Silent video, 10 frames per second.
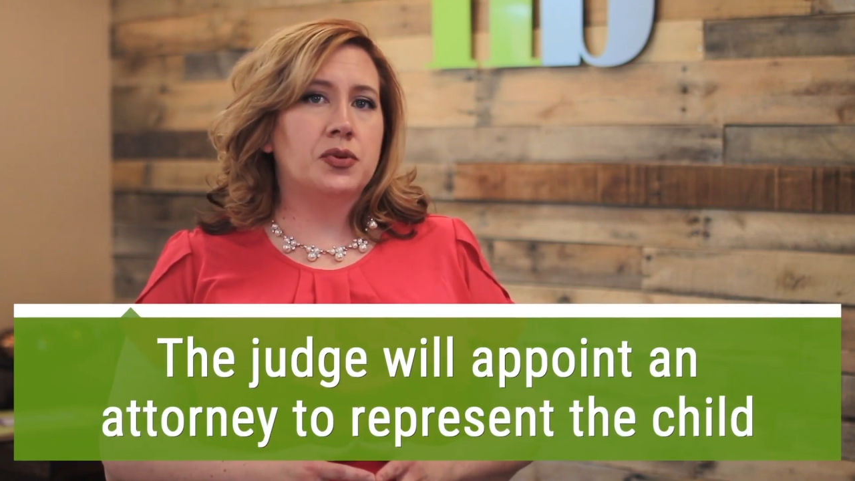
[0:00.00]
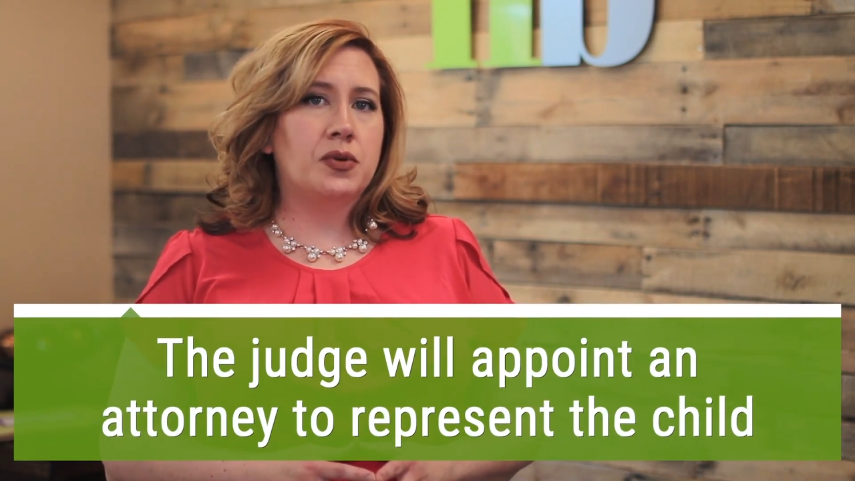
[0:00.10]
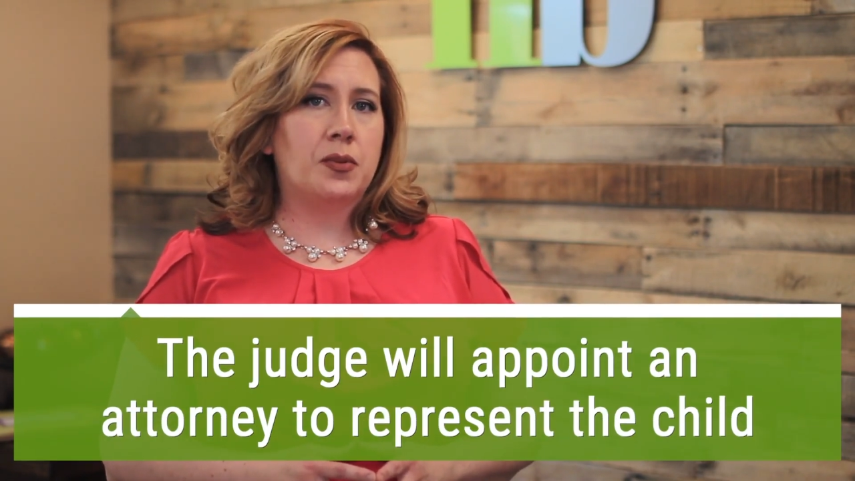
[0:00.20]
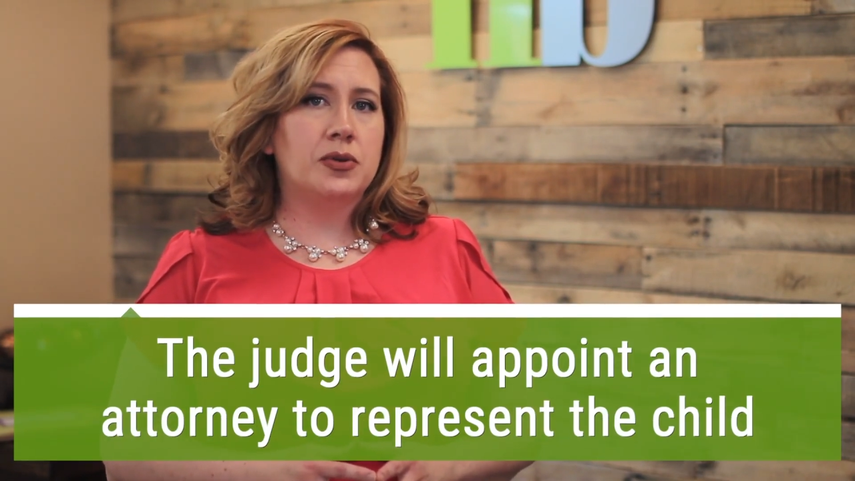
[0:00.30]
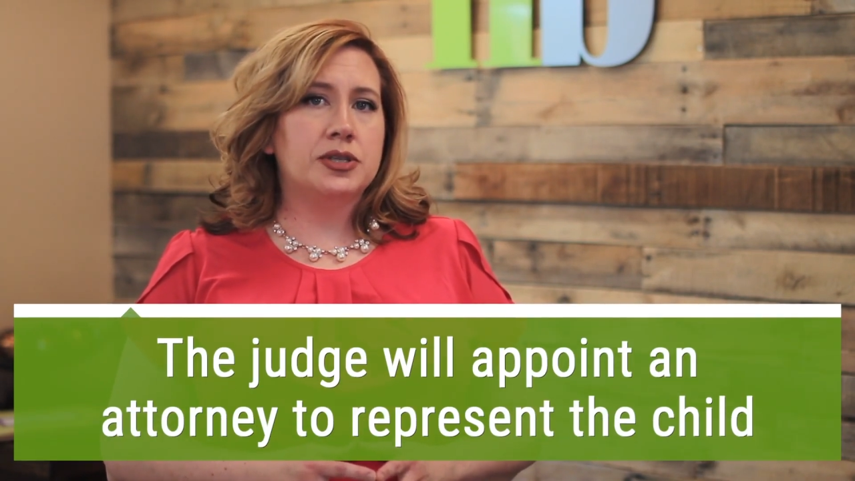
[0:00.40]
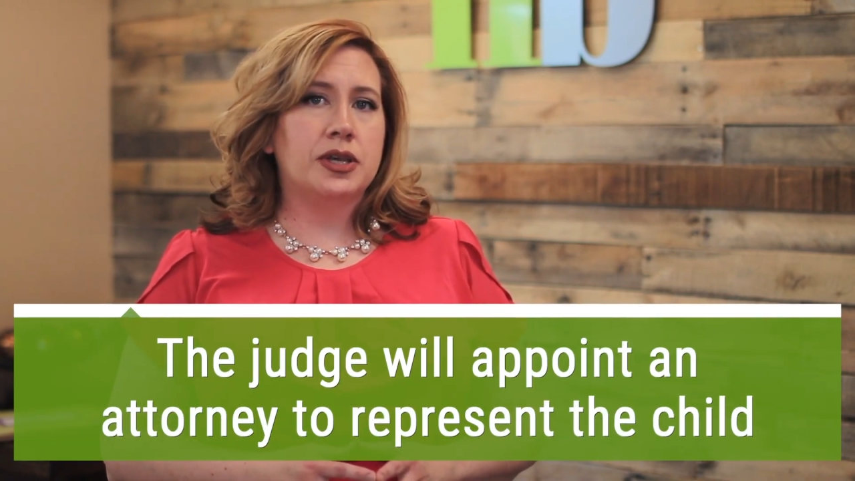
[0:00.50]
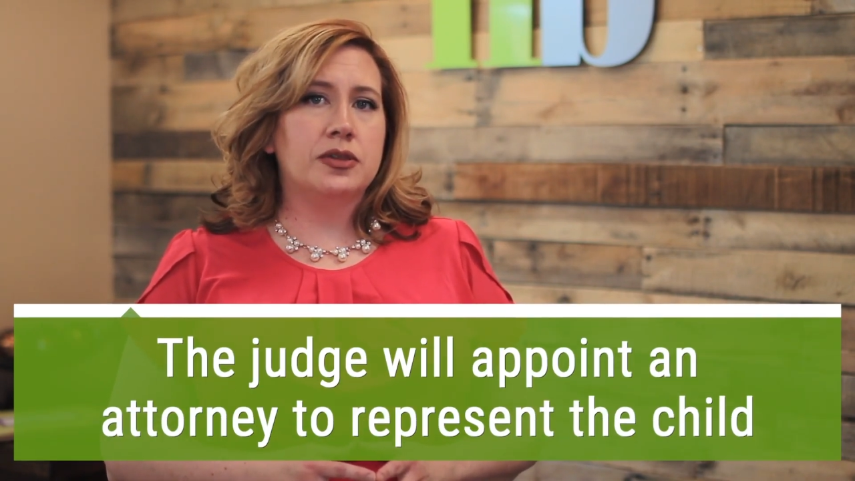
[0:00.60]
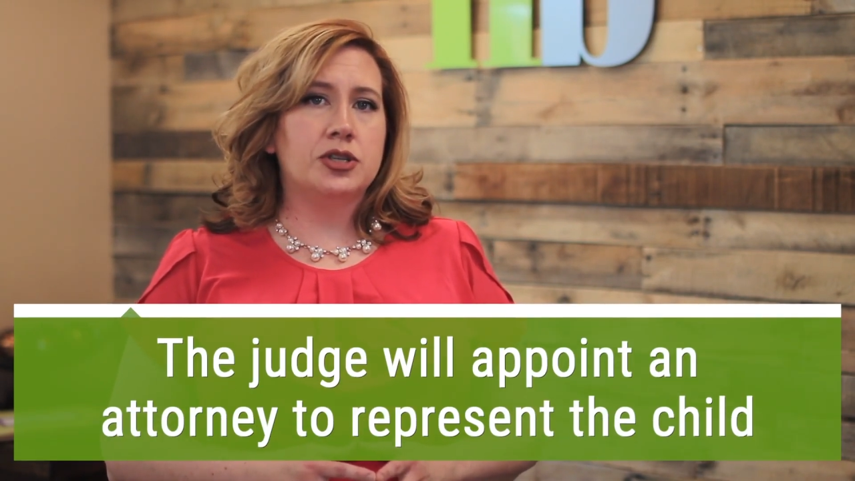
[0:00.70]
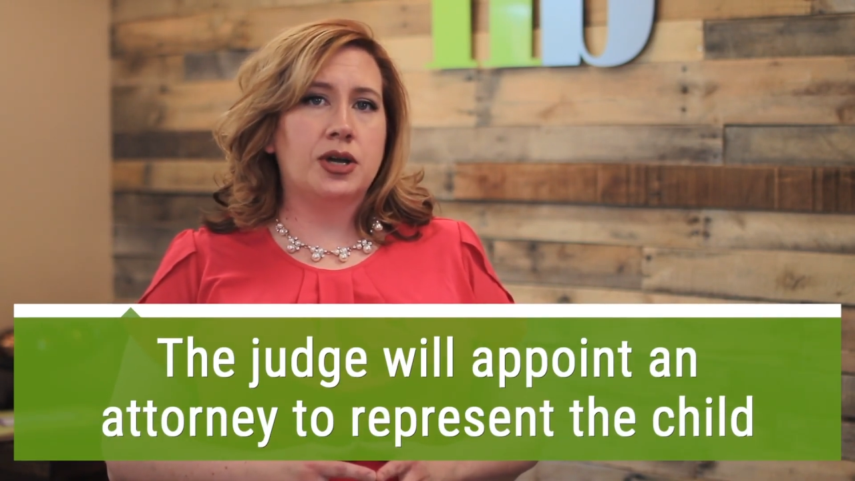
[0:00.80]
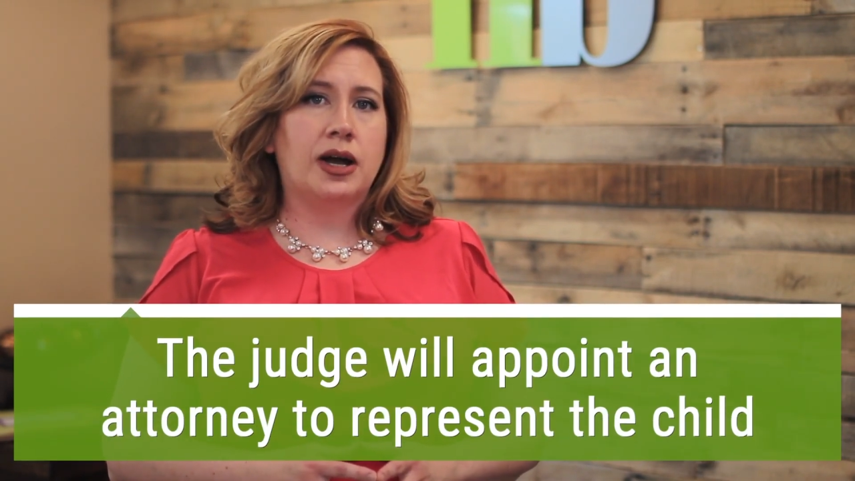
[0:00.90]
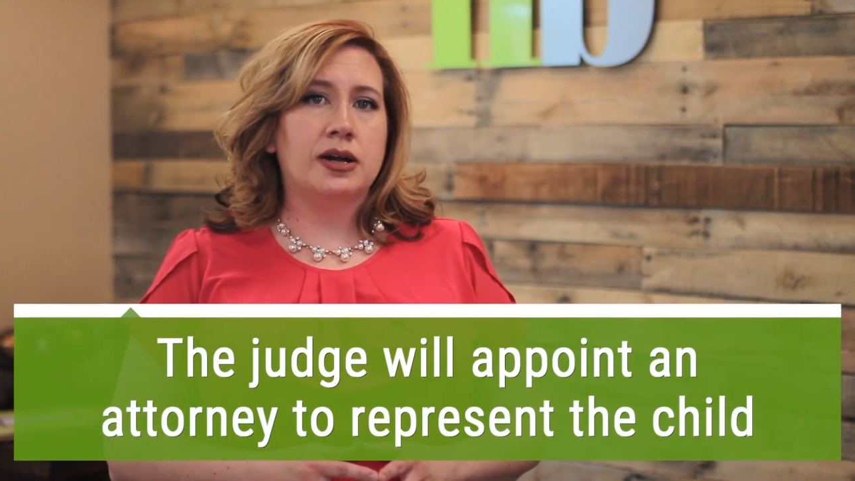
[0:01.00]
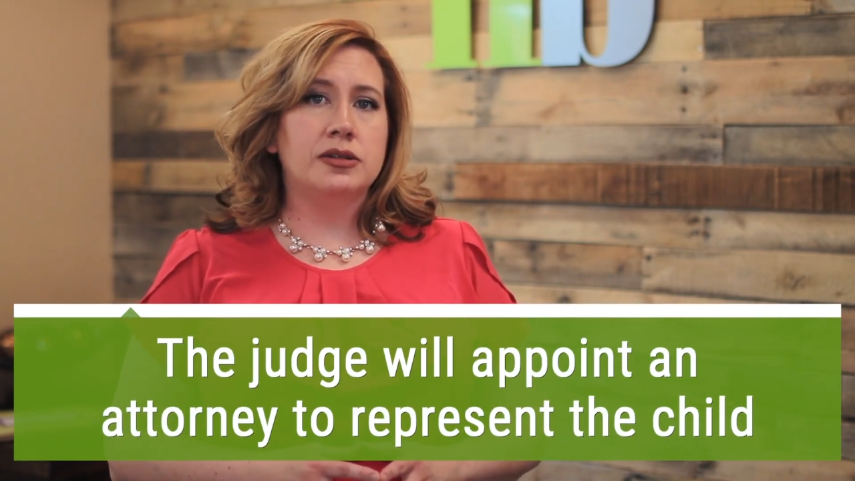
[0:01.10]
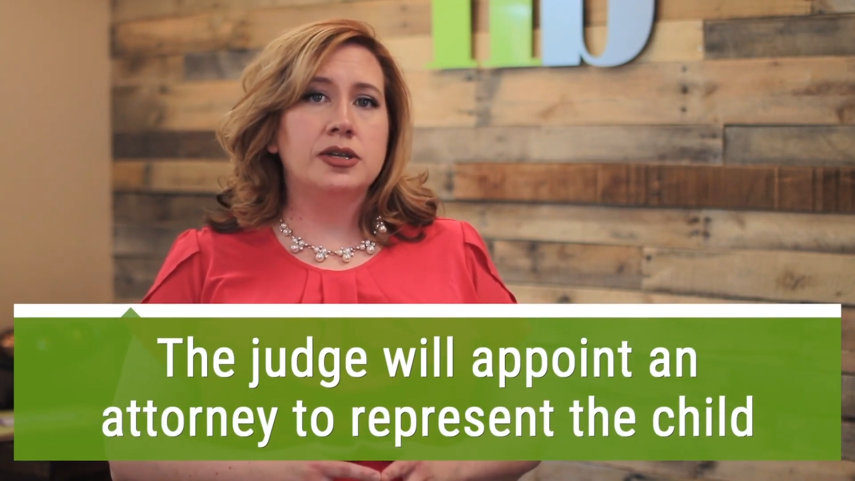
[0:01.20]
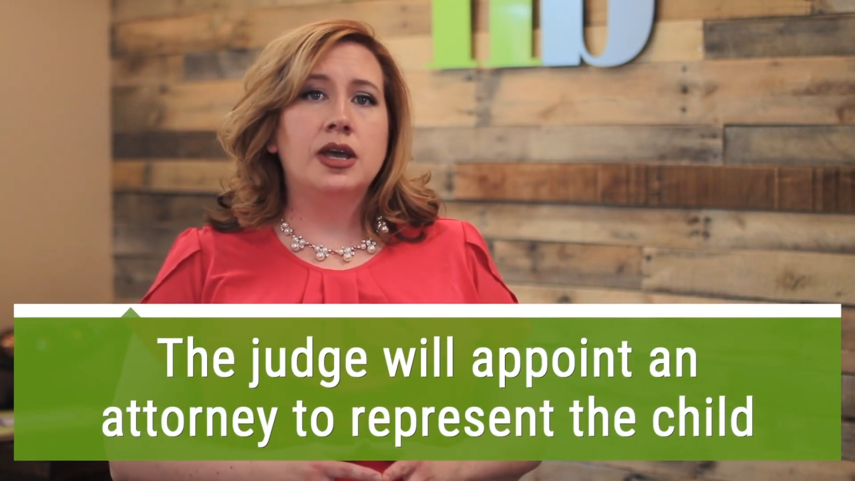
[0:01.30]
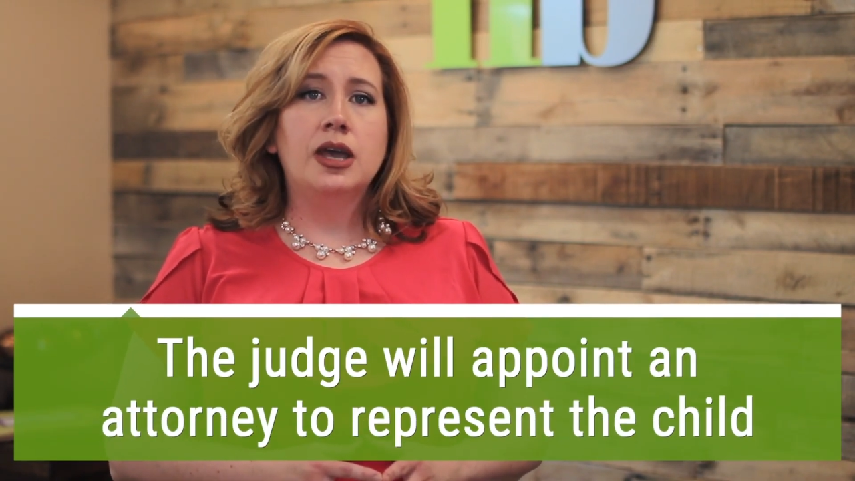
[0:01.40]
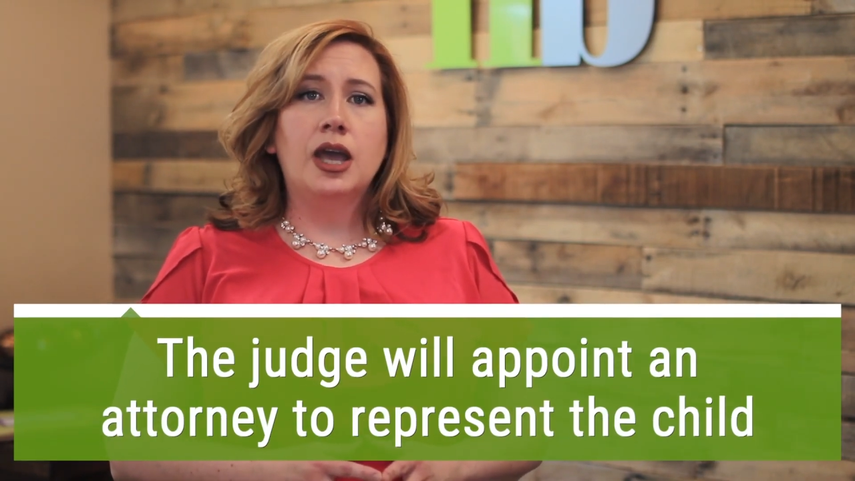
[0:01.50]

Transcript: to represent the child,